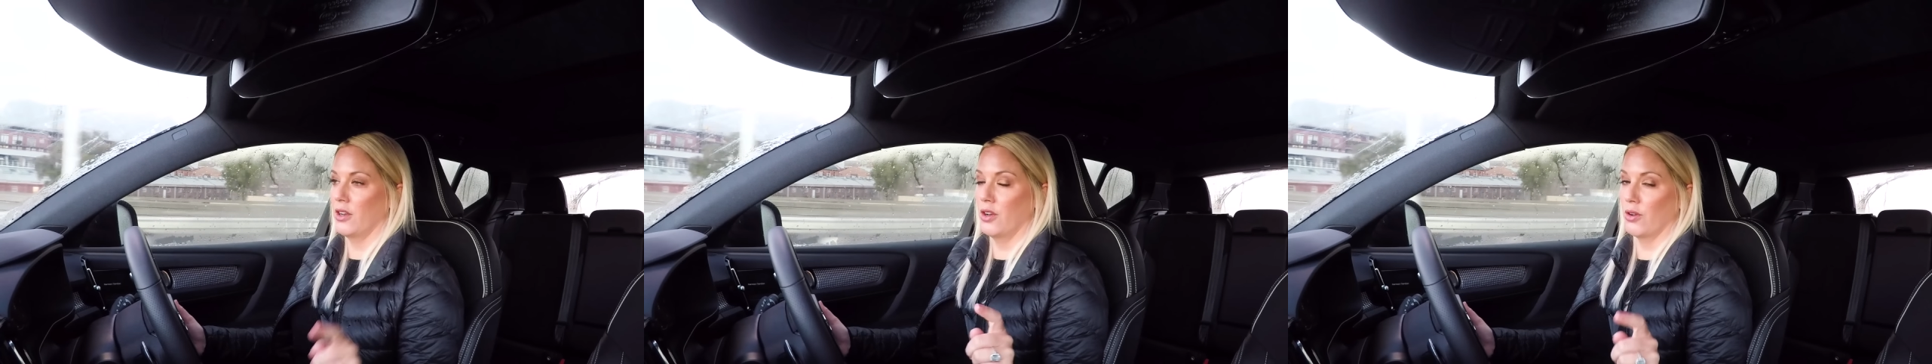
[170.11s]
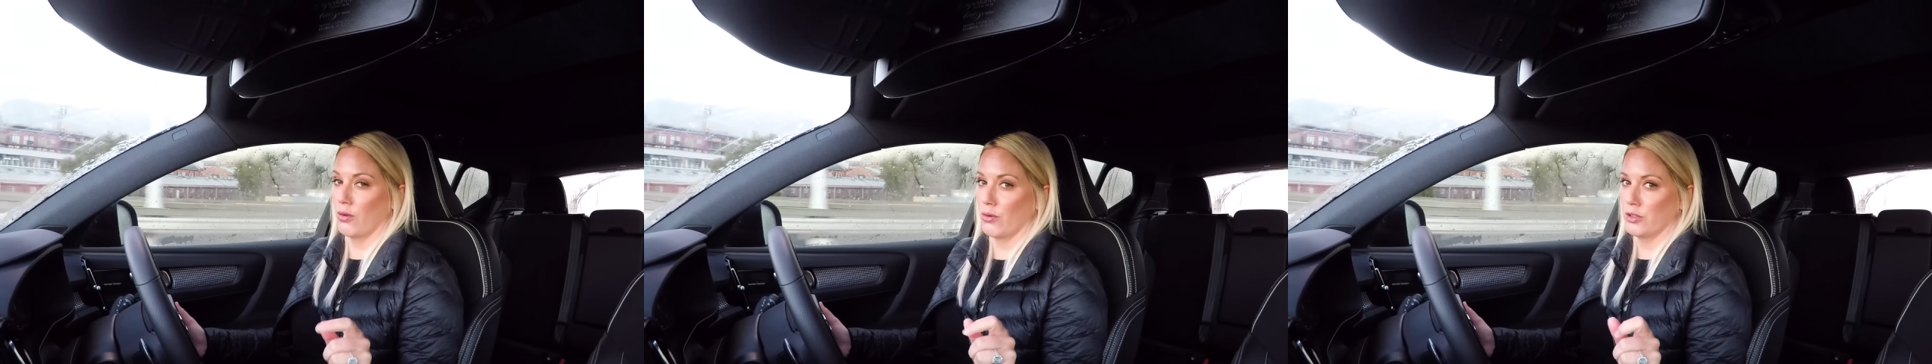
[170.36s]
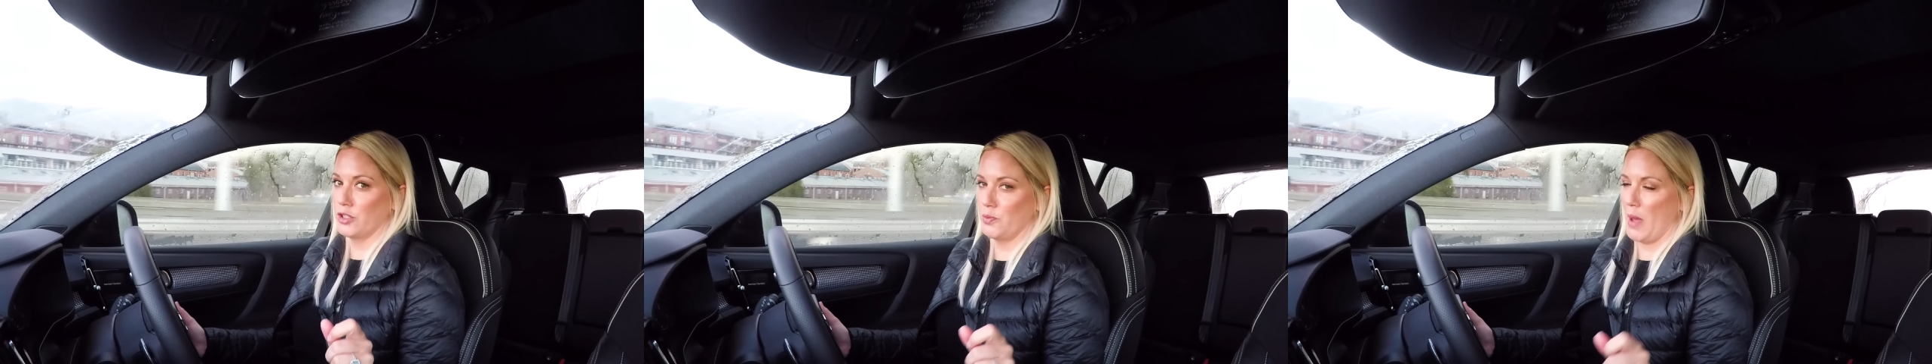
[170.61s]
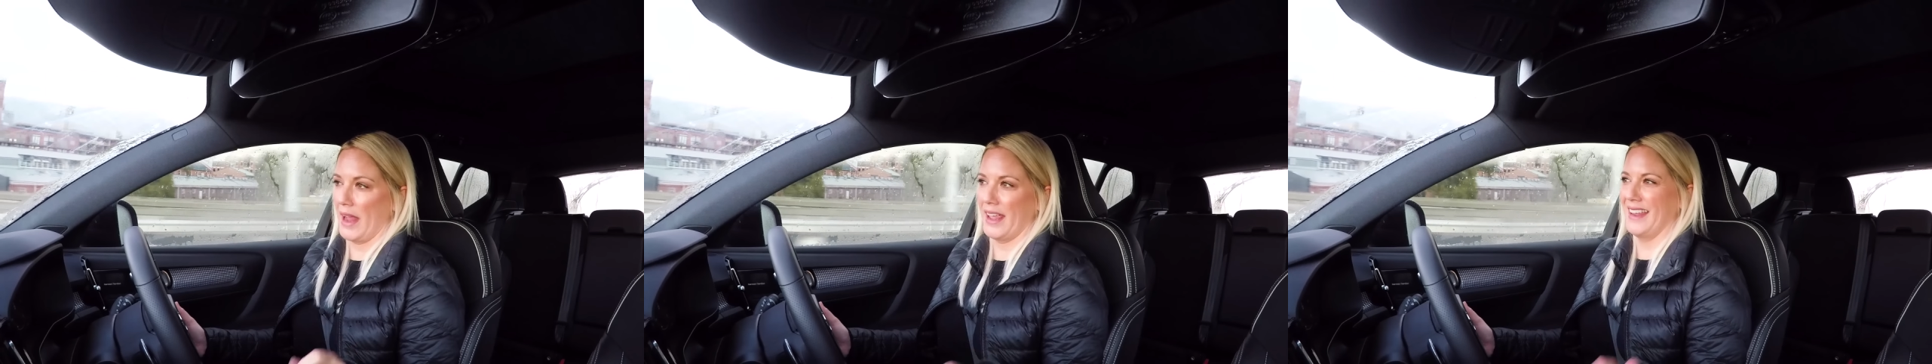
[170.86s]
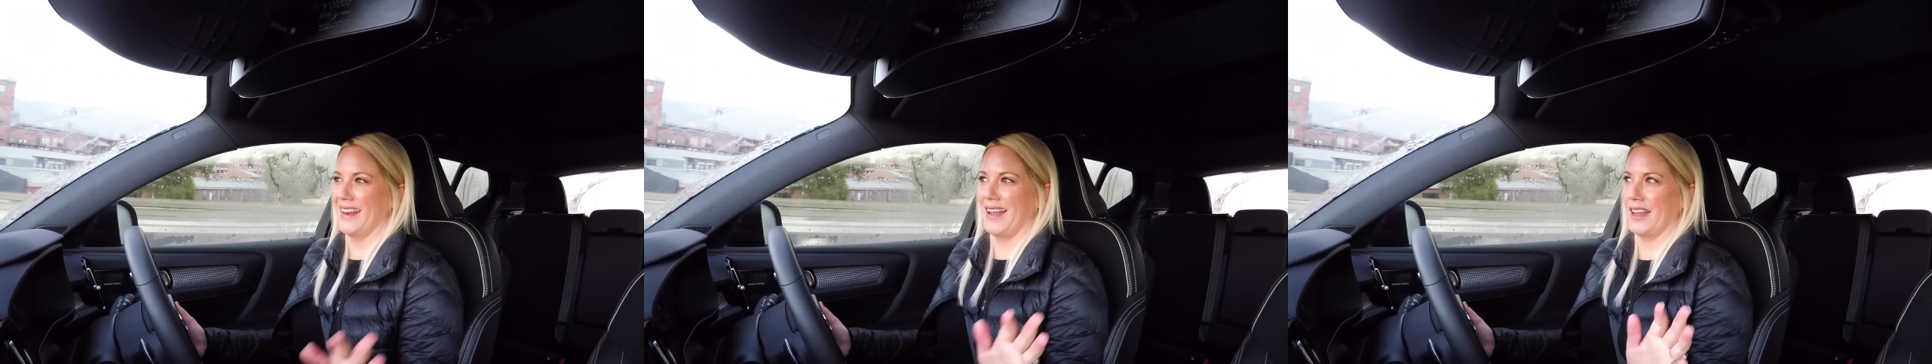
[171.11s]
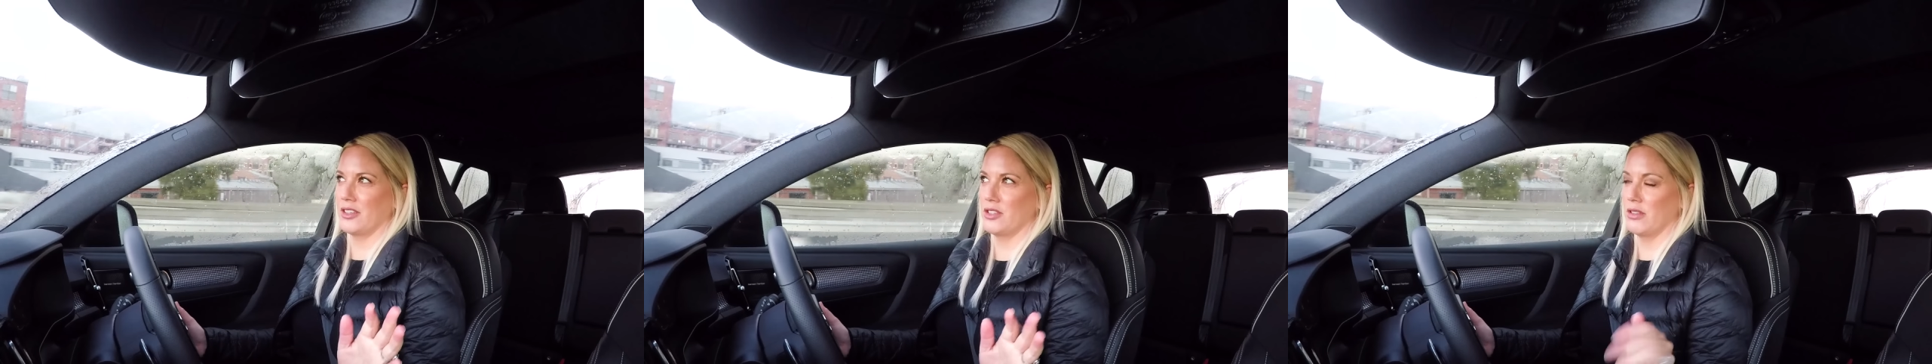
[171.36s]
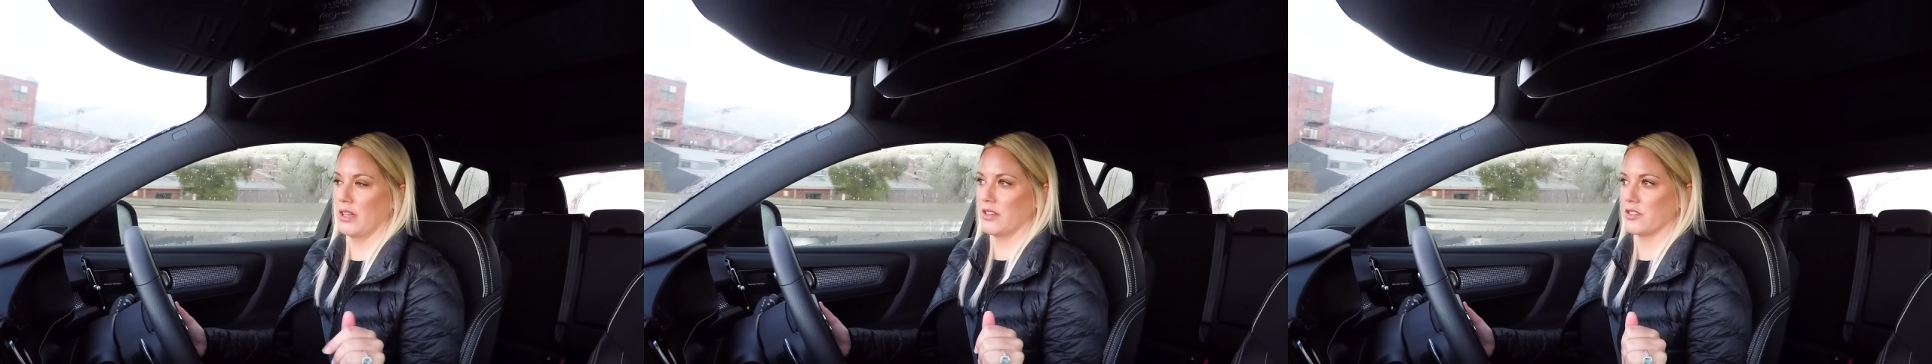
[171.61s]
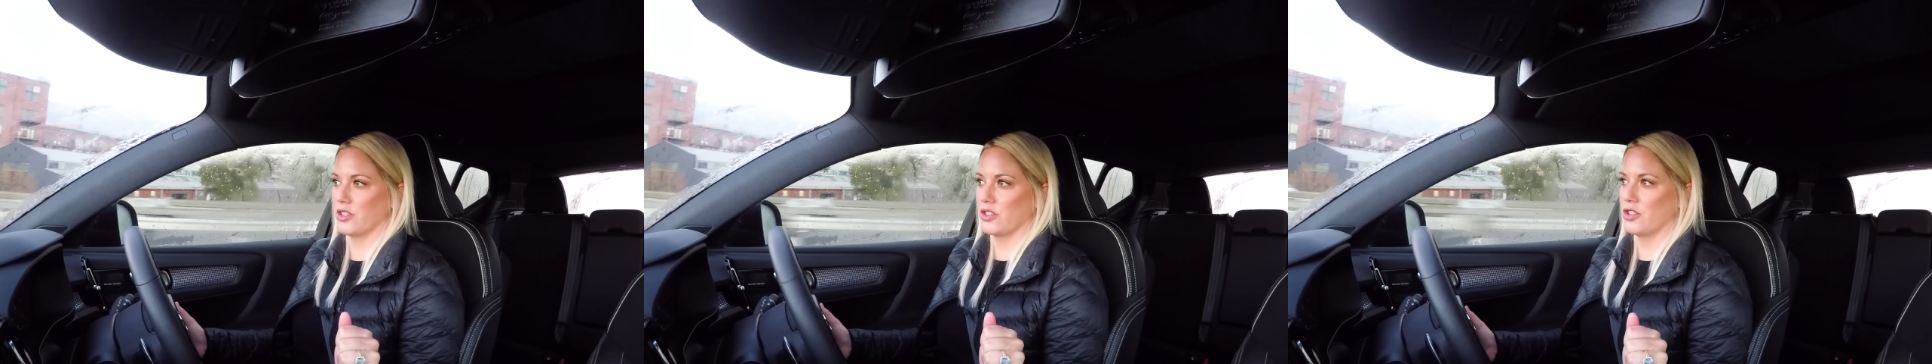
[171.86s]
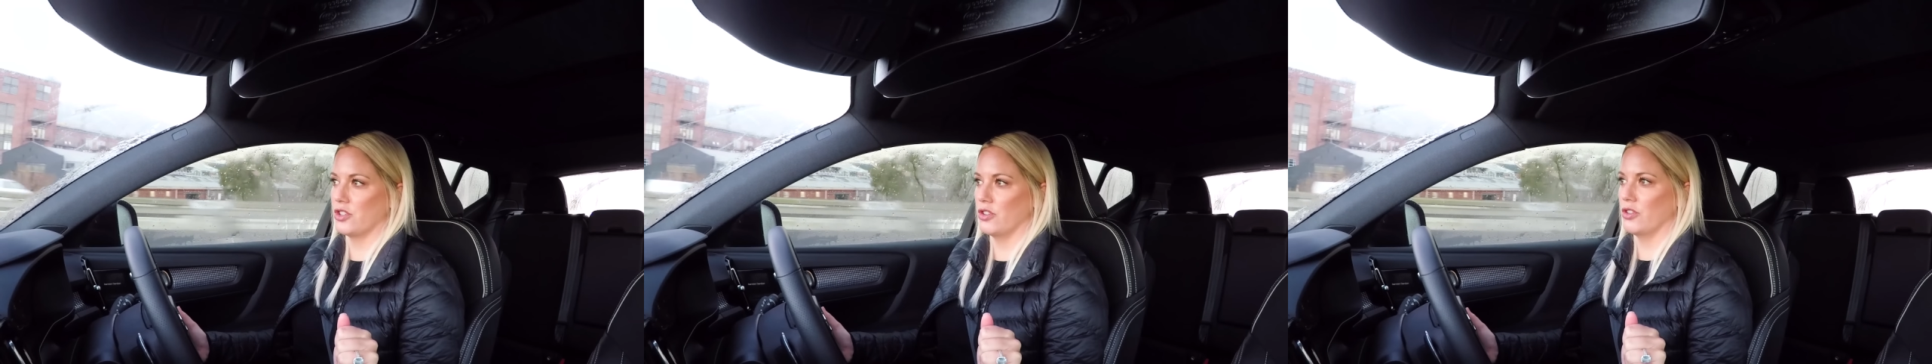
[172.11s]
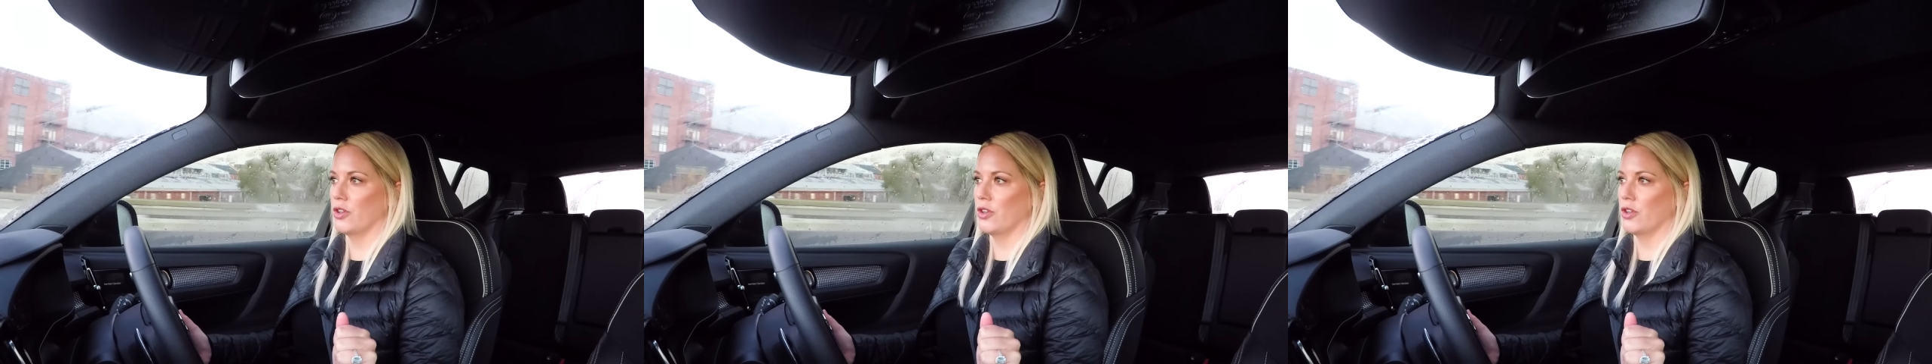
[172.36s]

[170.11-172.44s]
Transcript: launched back in like 2002,